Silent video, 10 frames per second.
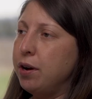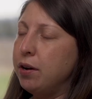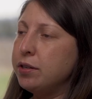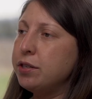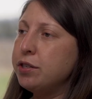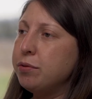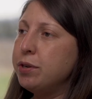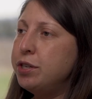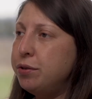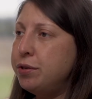protocols to
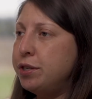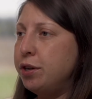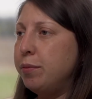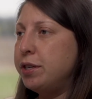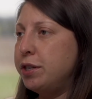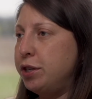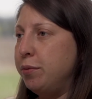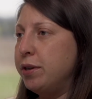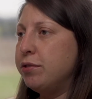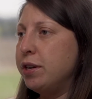reduce human to
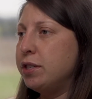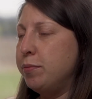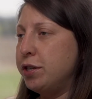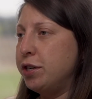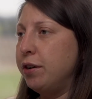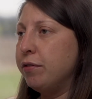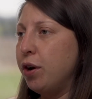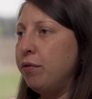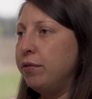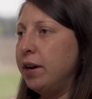human transmission
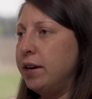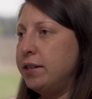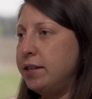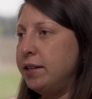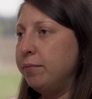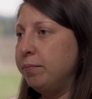of COVID 19.